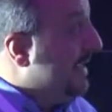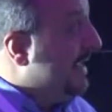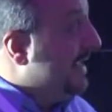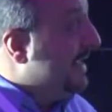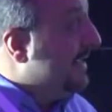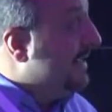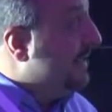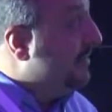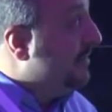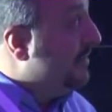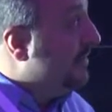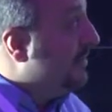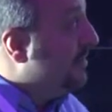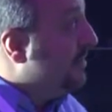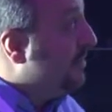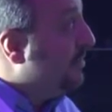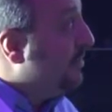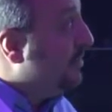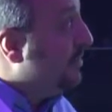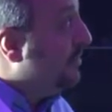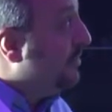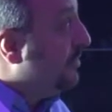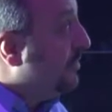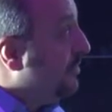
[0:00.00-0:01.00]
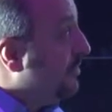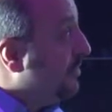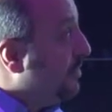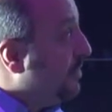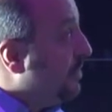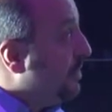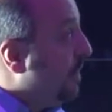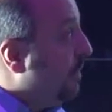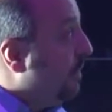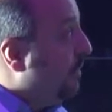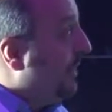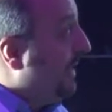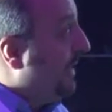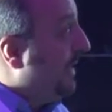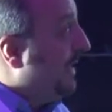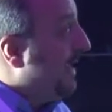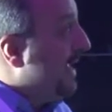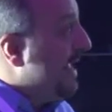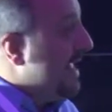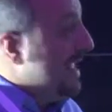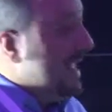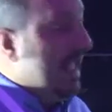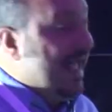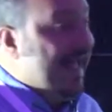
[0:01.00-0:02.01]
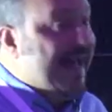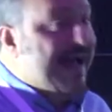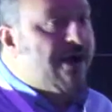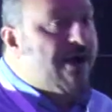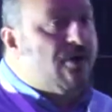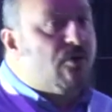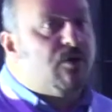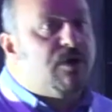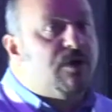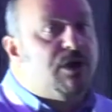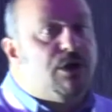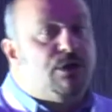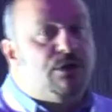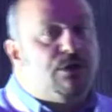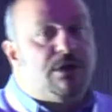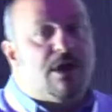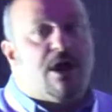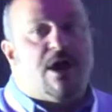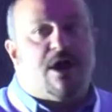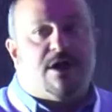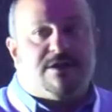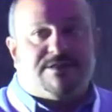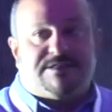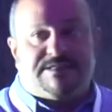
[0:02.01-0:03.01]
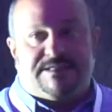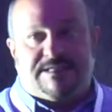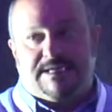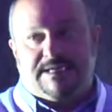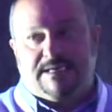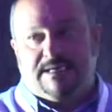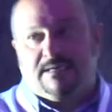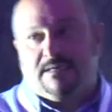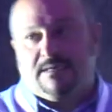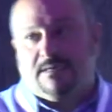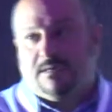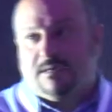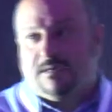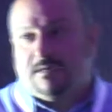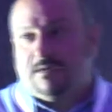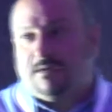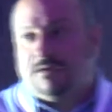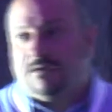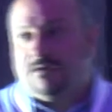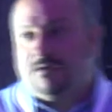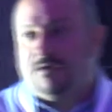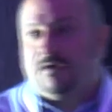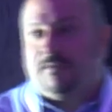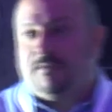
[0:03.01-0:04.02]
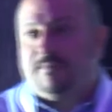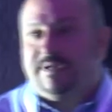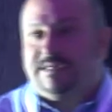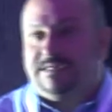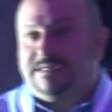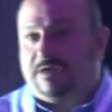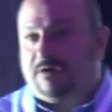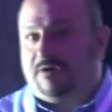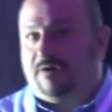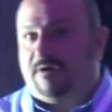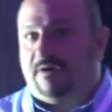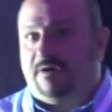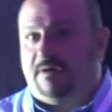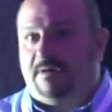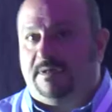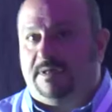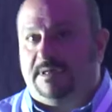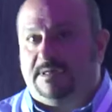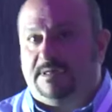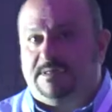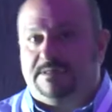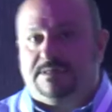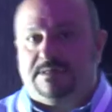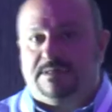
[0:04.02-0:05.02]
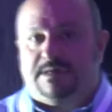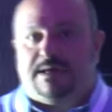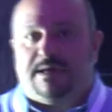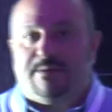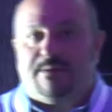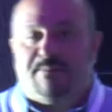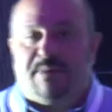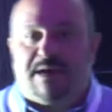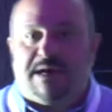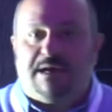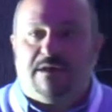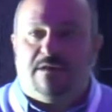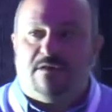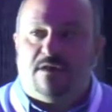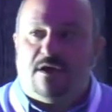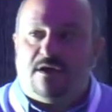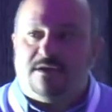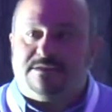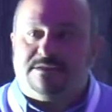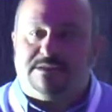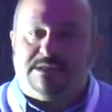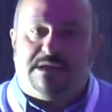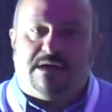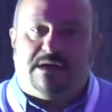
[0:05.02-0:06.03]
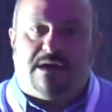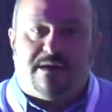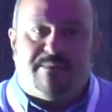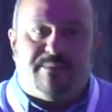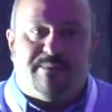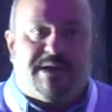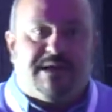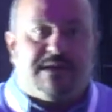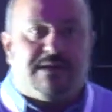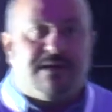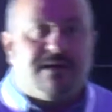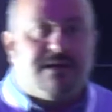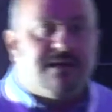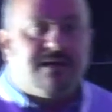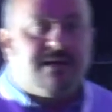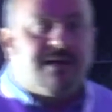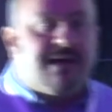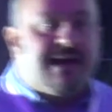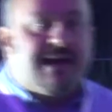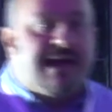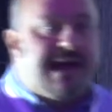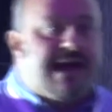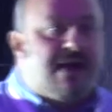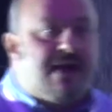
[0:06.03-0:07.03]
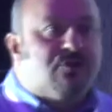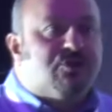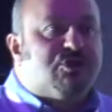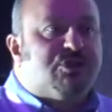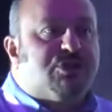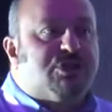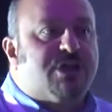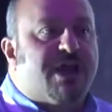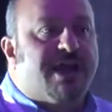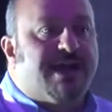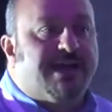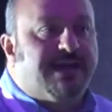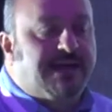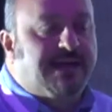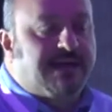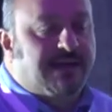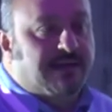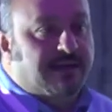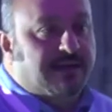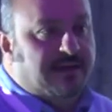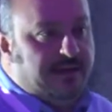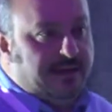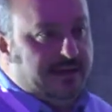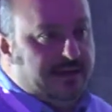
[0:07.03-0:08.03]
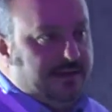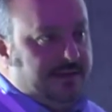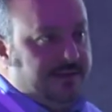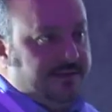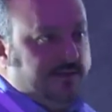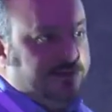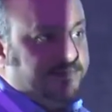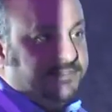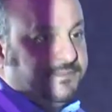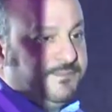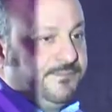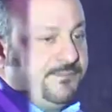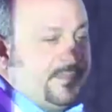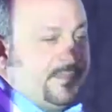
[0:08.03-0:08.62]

in showing how glossy your material is. And by glossy, I mean how shiny it is.